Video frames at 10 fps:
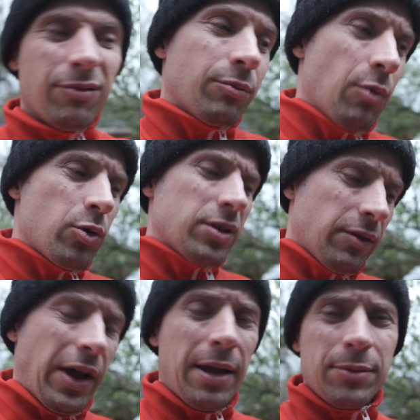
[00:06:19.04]
most
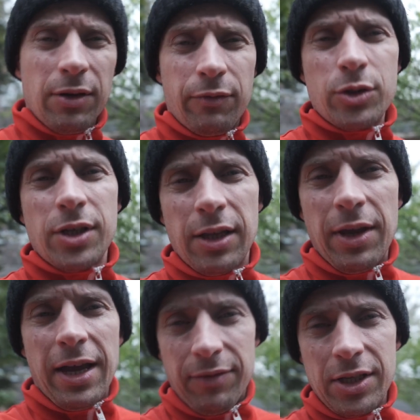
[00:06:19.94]
of the times, unfortunately,
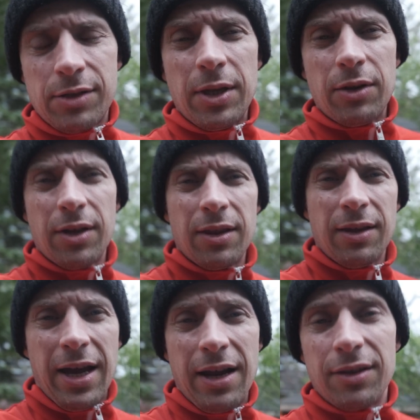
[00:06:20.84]
we have this weather
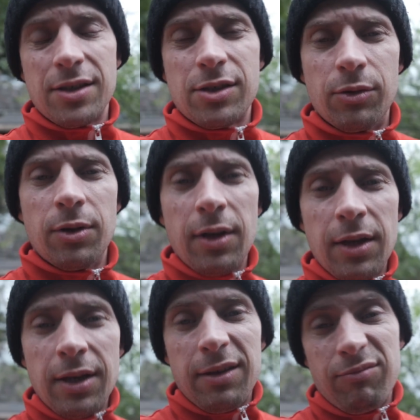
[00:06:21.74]
in Ireland, so
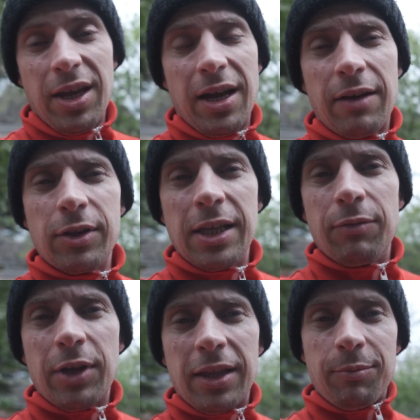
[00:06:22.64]
yeah, I have to deal
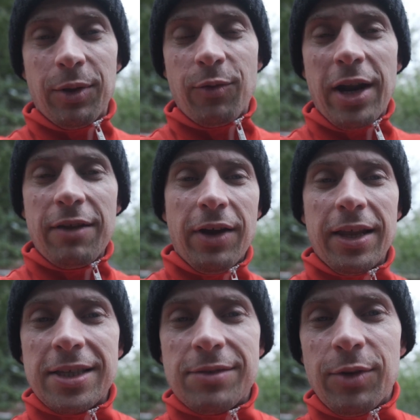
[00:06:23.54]
with it. But what I
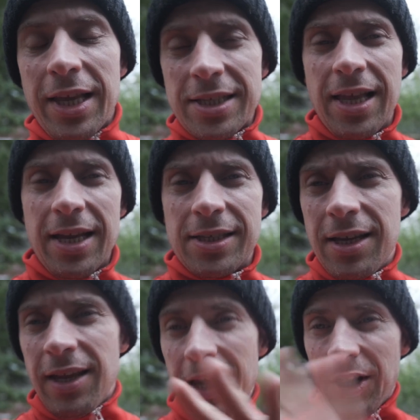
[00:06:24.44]
find is with this lens,
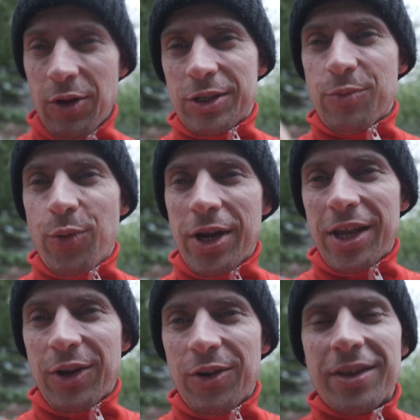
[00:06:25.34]
it looks
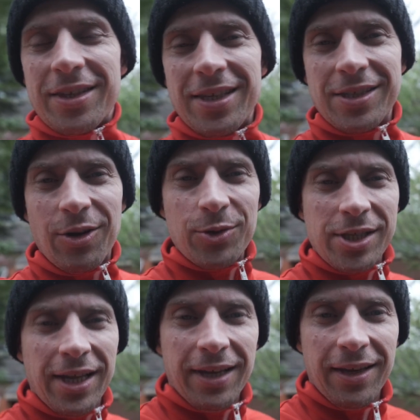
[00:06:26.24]
pretty good. It's
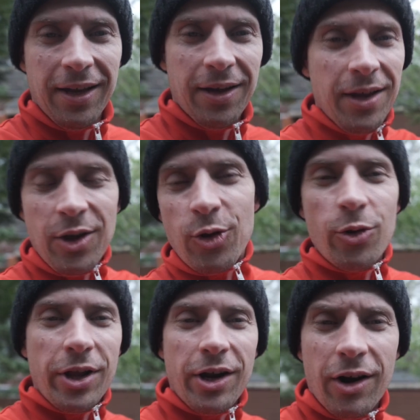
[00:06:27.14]
almost like
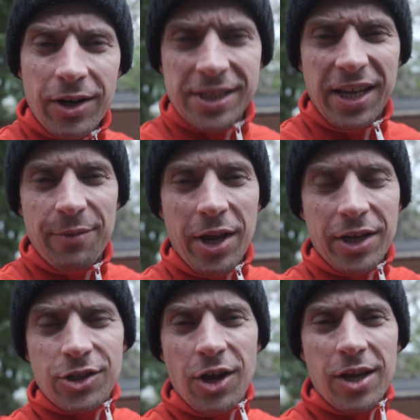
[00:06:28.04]
golden hour
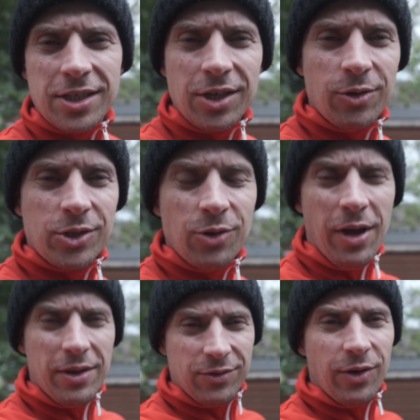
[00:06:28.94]
cinematic shots, you know, so
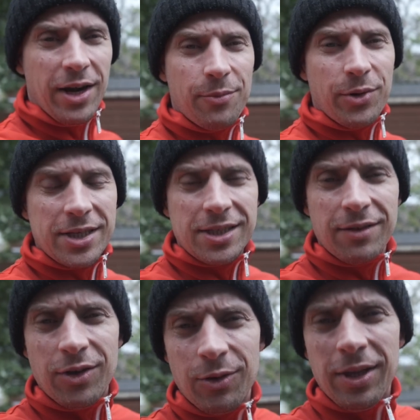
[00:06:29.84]
that's very
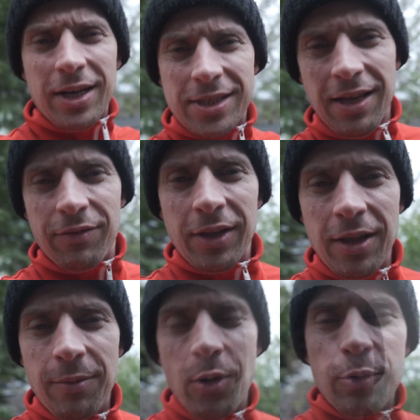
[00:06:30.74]
impressive. You know, that is
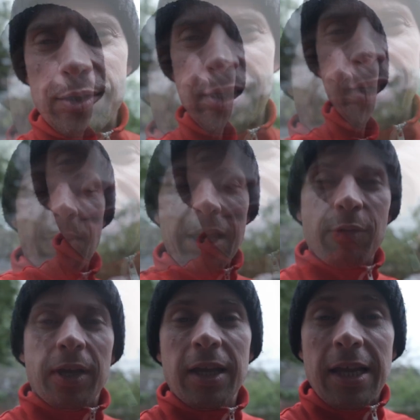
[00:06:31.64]
definitely a bonus. But by the
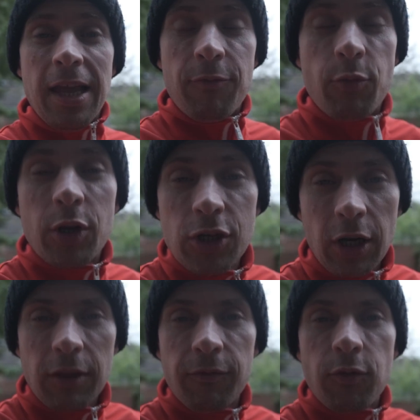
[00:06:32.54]
way, if you want to check
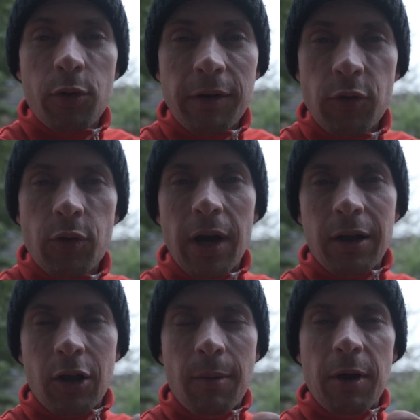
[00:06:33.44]
out the full review, I'm
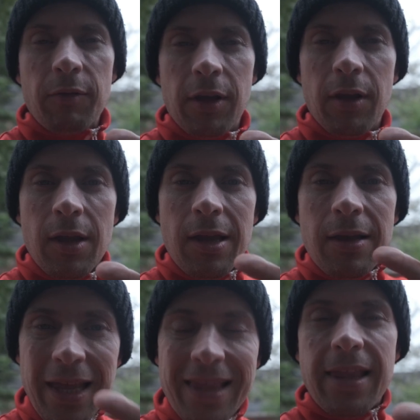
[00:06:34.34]
going to come out with a
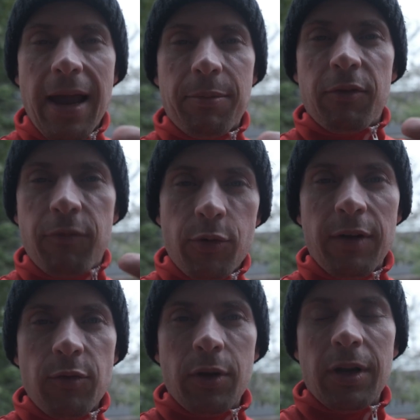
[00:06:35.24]
in-depth full
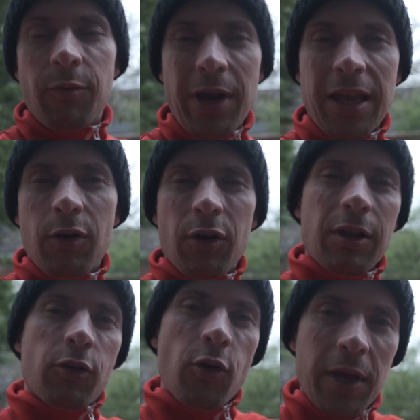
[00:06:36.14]
review in a week or
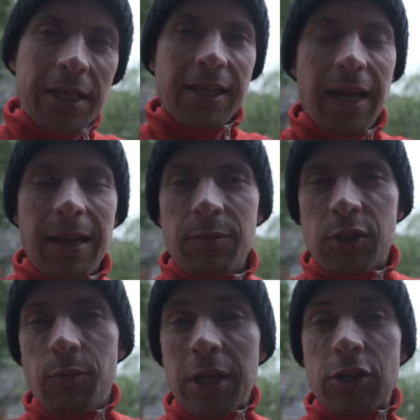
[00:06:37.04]
in 2 weeks time,
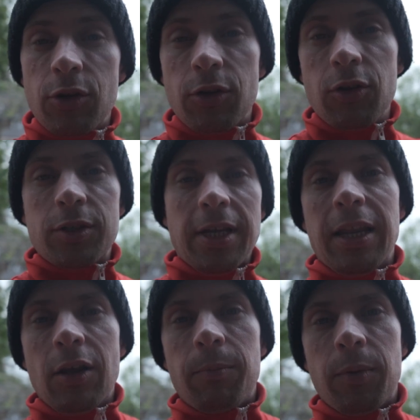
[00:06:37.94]
so make sure to
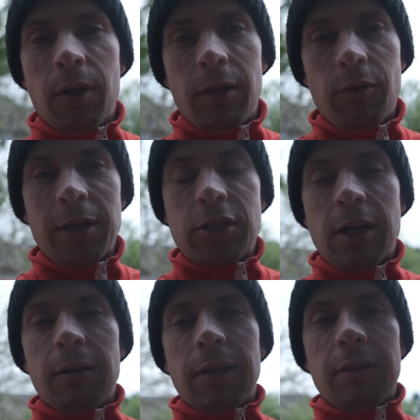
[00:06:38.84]
sign up to my
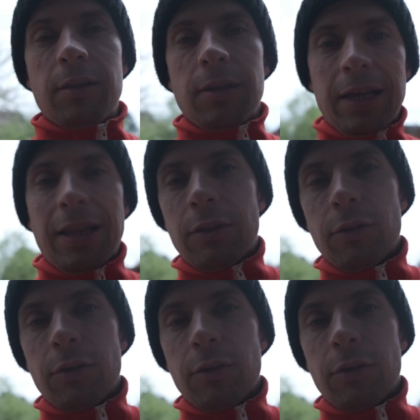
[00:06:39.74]
channel and hit that